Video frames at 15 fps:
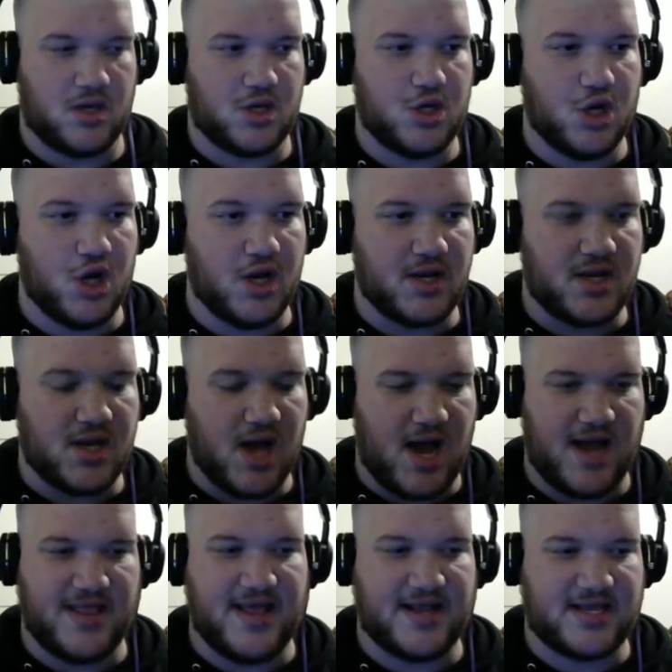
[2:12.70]
Good
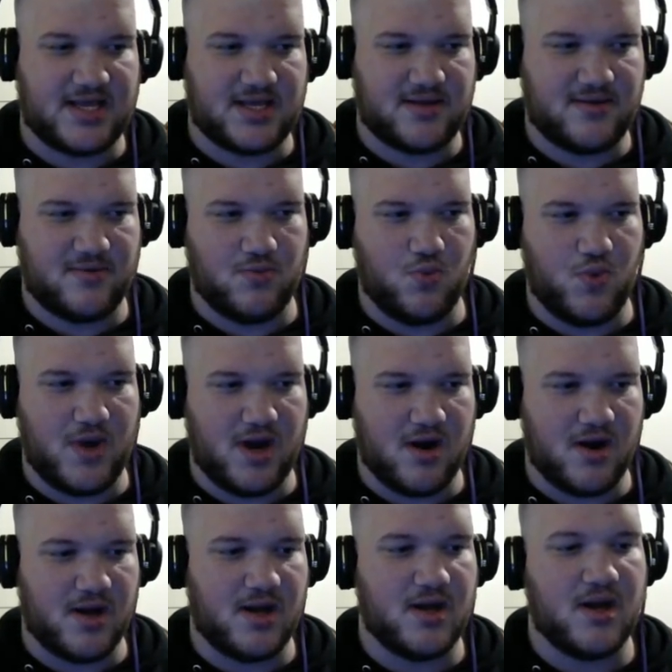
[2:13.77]
god, that's
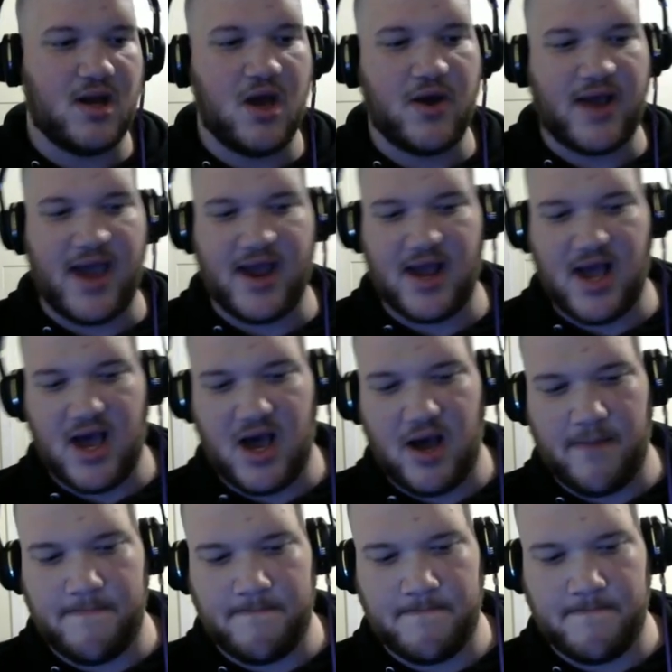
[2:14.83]
weird. Okay,
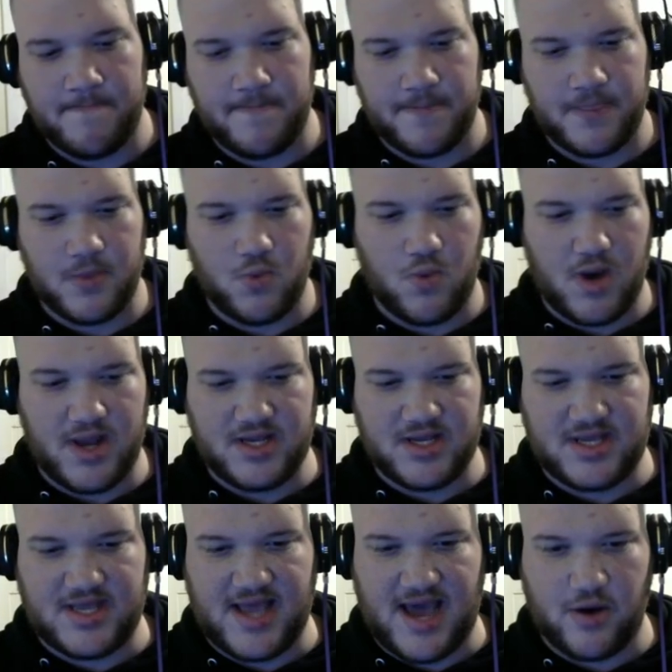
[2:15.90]
um... What
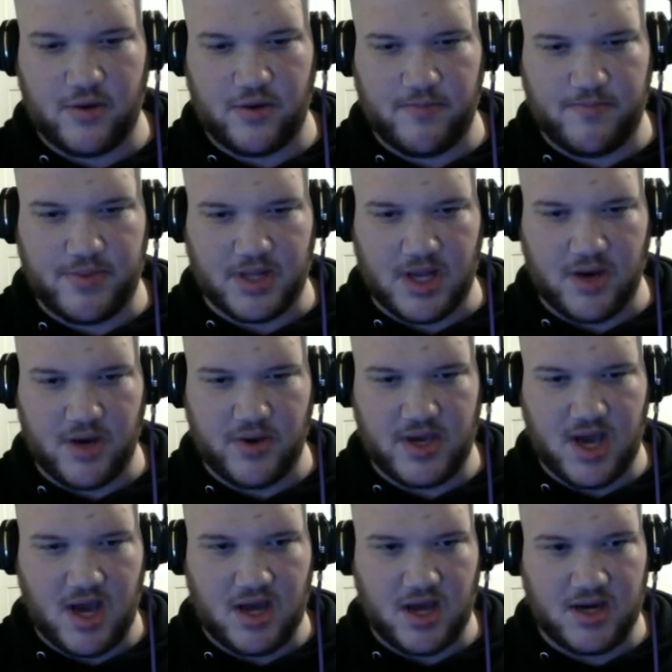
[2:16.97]
is down below
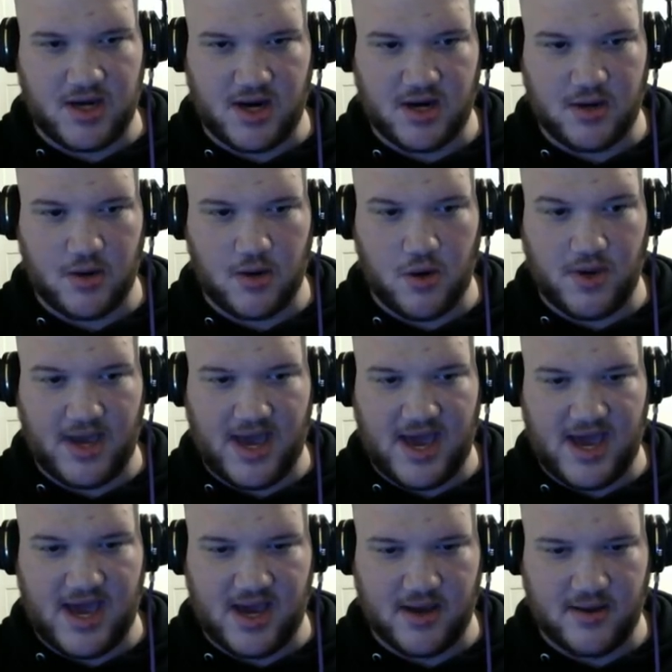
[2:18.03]
yonder?
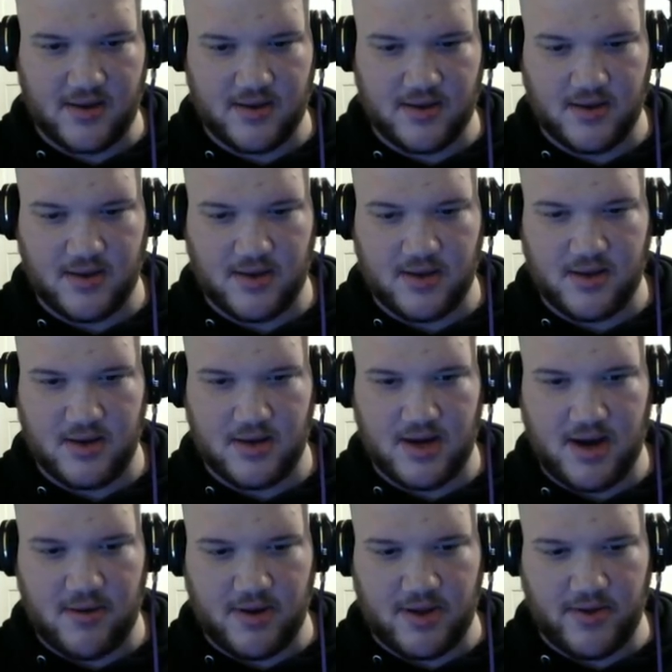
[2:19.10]
Okay.
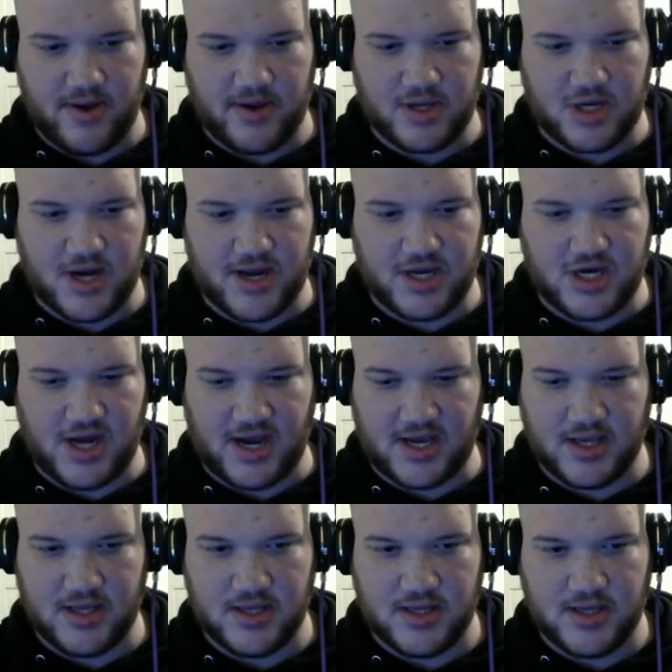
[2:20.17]
Not really what I was trying to check.